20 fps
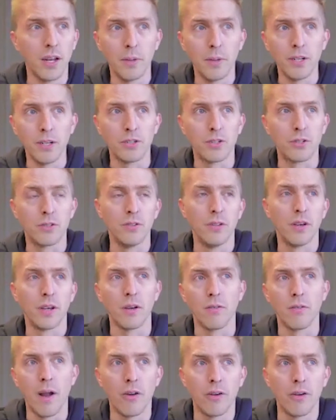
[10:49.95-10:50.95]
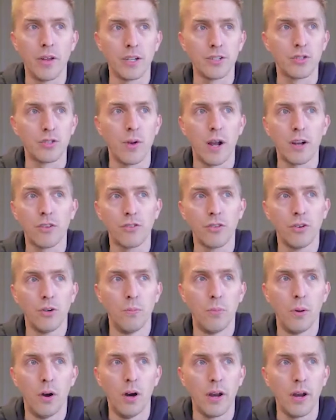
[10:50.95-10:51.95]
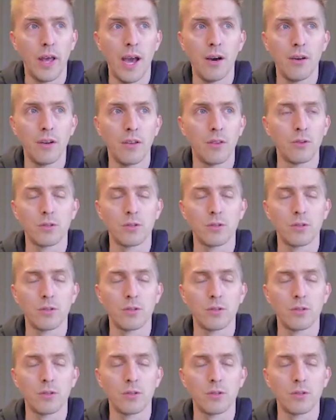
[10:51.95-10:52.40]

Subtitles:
I mean, like around us, Drexel bought out,